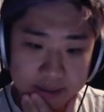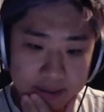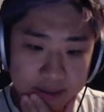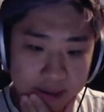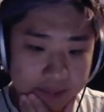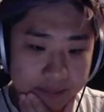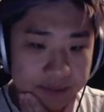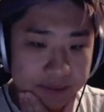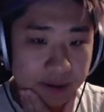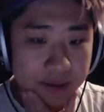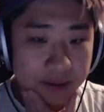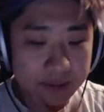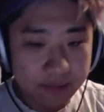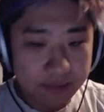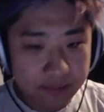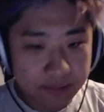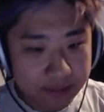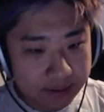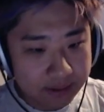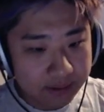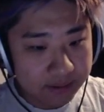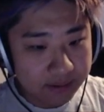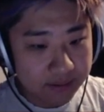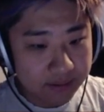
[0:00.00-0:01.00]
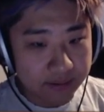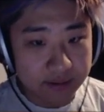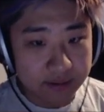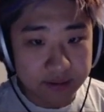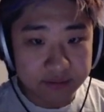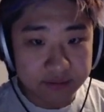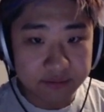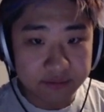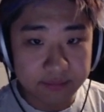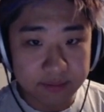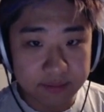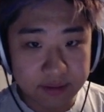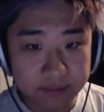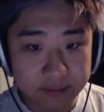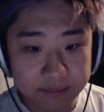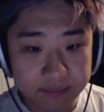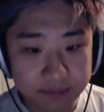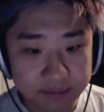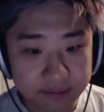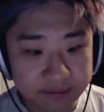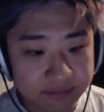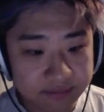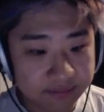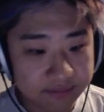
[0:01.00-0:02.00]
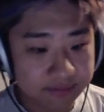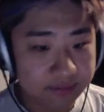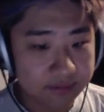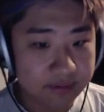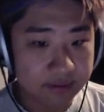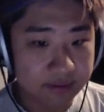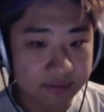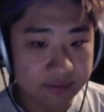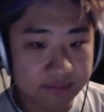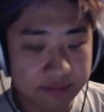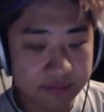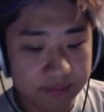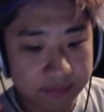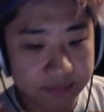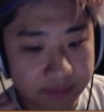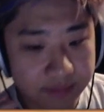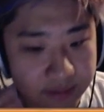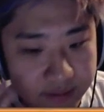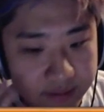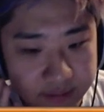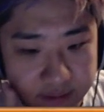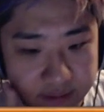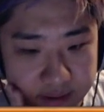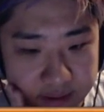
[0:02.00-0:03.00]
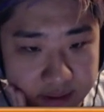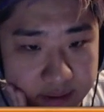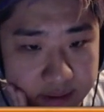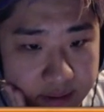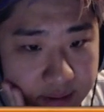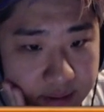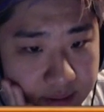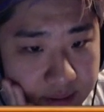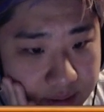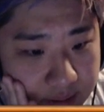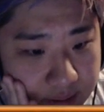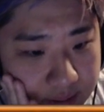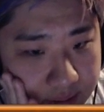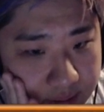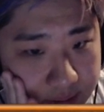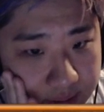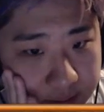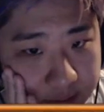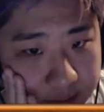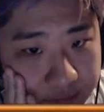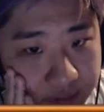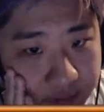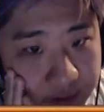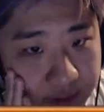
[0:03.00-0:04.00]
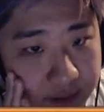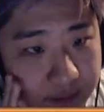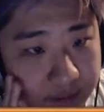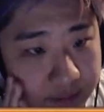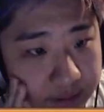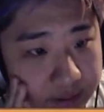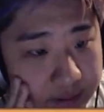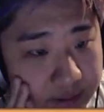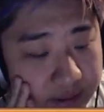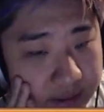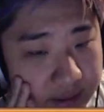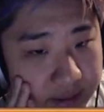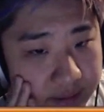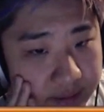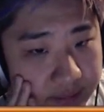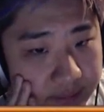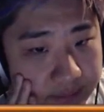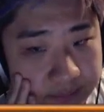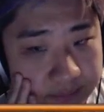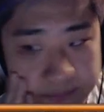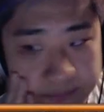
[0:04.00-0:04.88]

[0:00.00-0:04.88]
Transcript: I'll probably be Meteor the next minion he plays if he does something like that. To AoE it down.